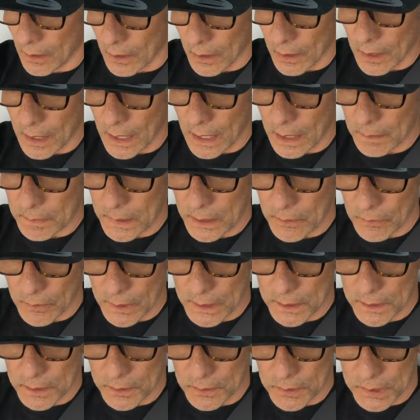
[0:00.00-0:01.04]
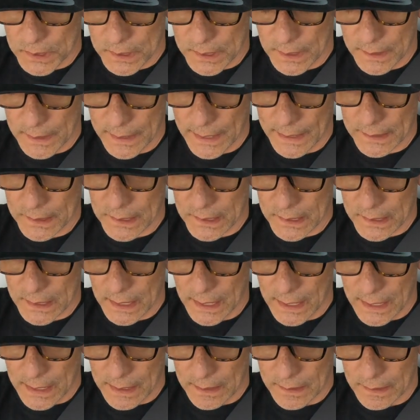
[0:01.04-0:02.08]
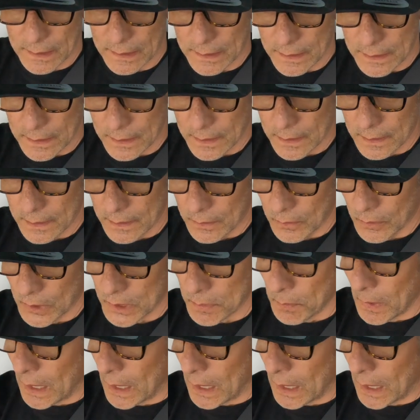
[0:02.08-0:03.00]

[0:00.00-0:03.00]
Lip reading: our hobby reduced to that state was